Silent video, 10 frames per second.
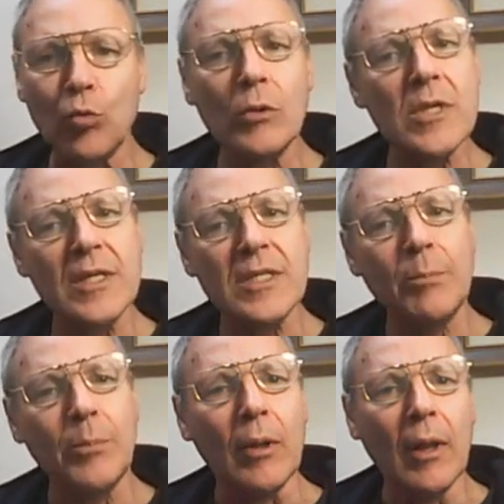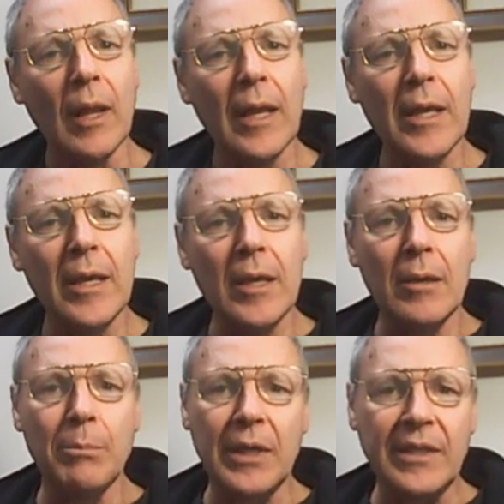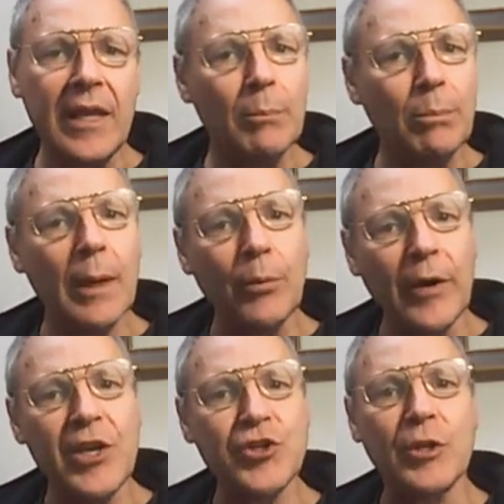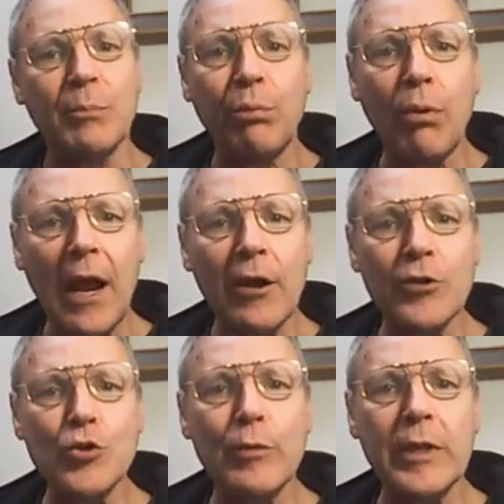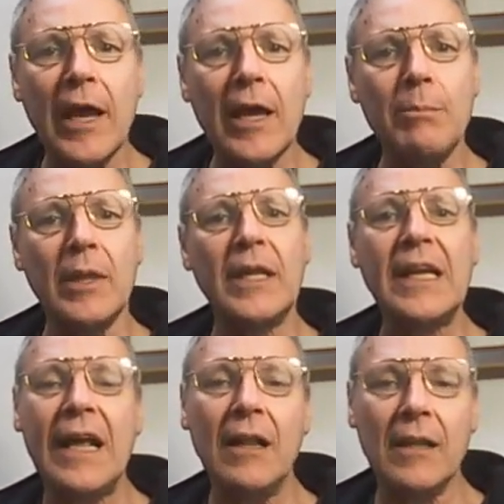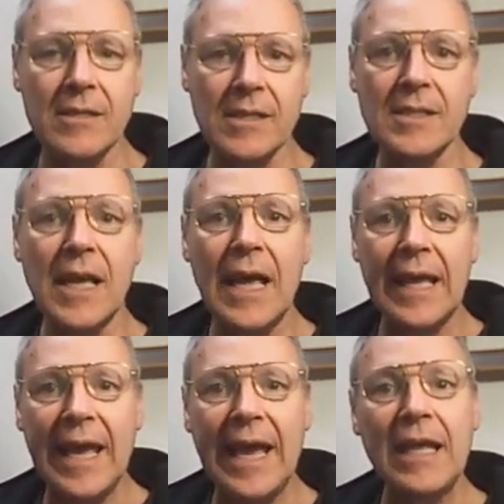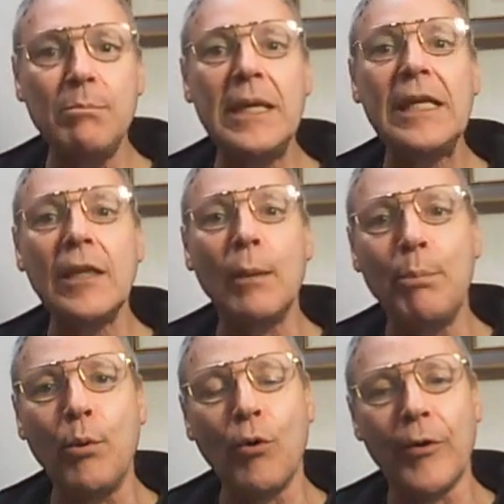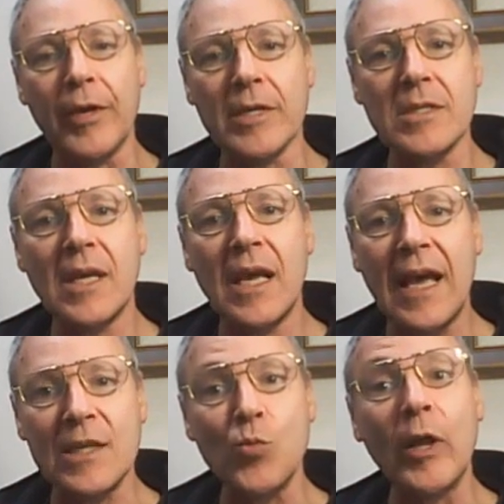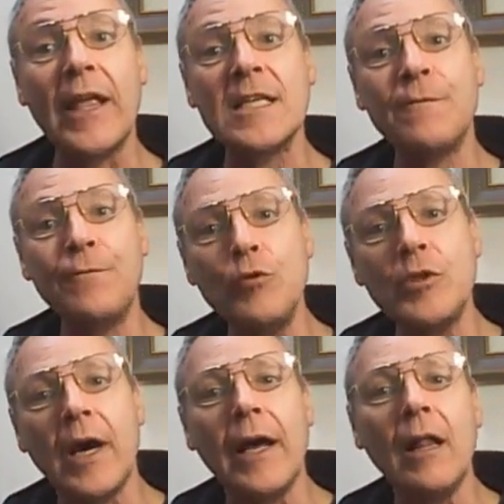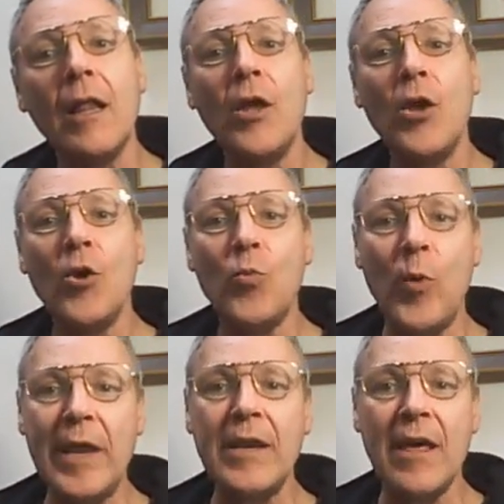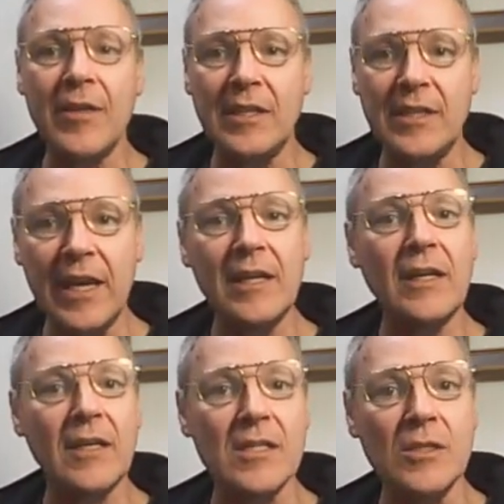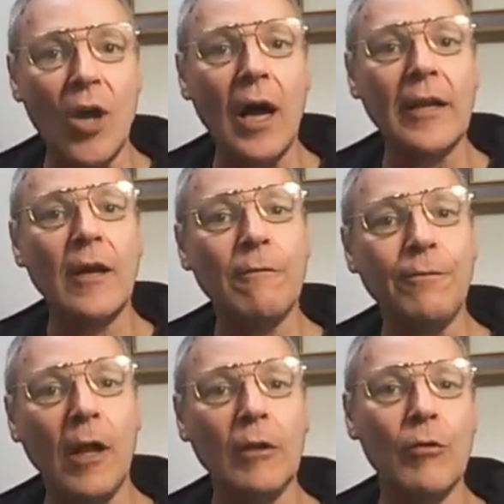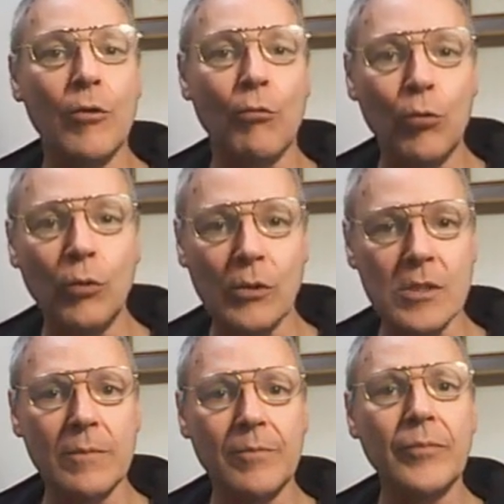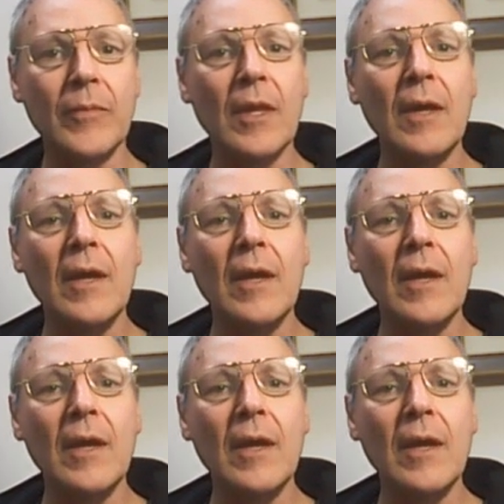The rules are simple, but data preparation prior to reliability analysis can be laborious as well as futile when the data does not follow the rules.